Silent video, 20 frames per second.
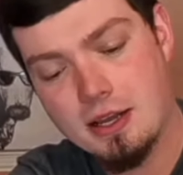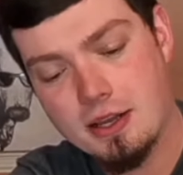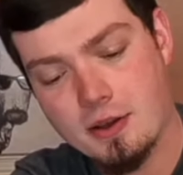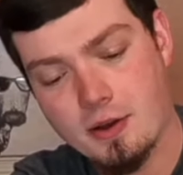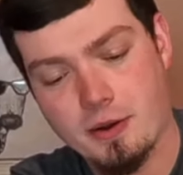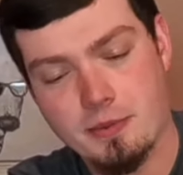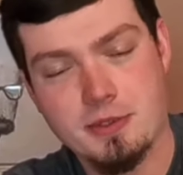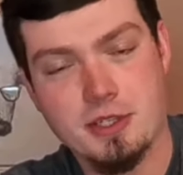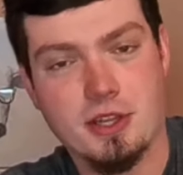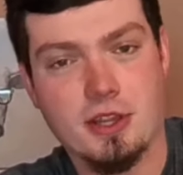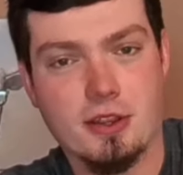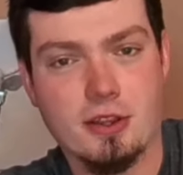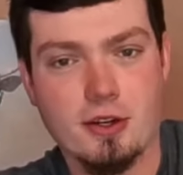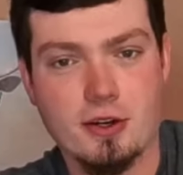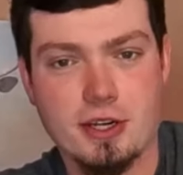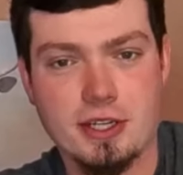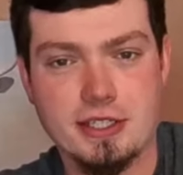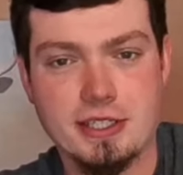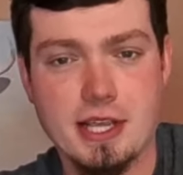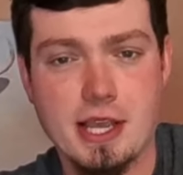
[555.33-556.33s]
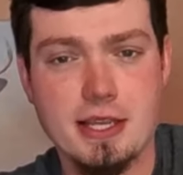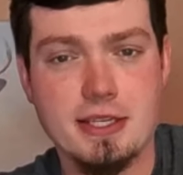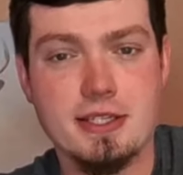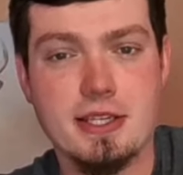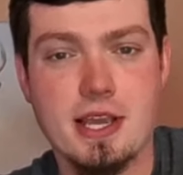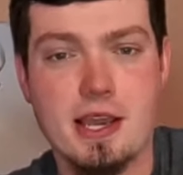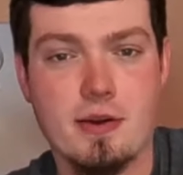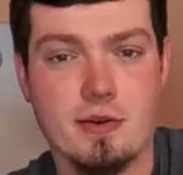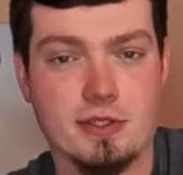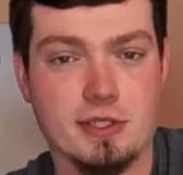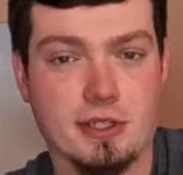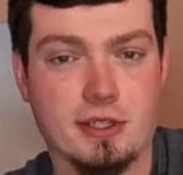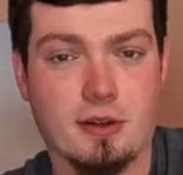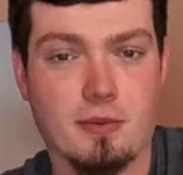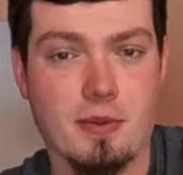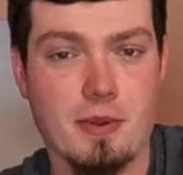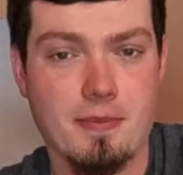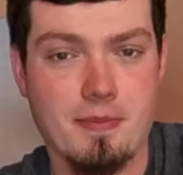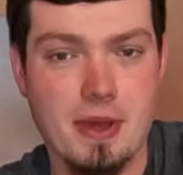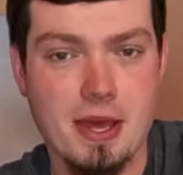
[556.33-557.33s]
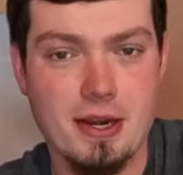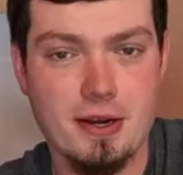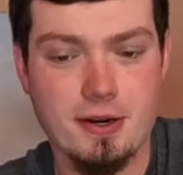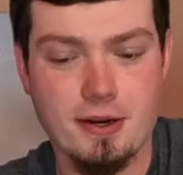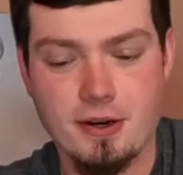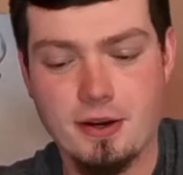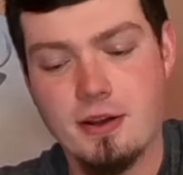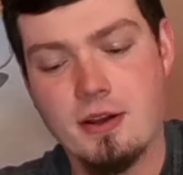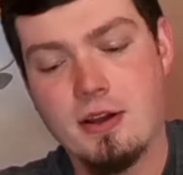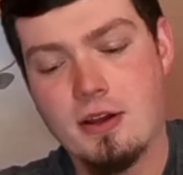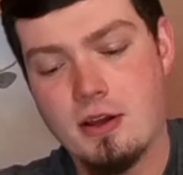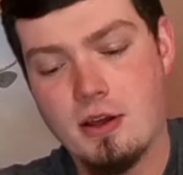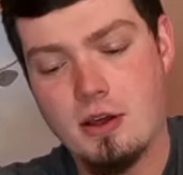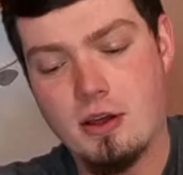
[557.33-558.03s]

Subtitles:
Going to the 36, it was a little bit better.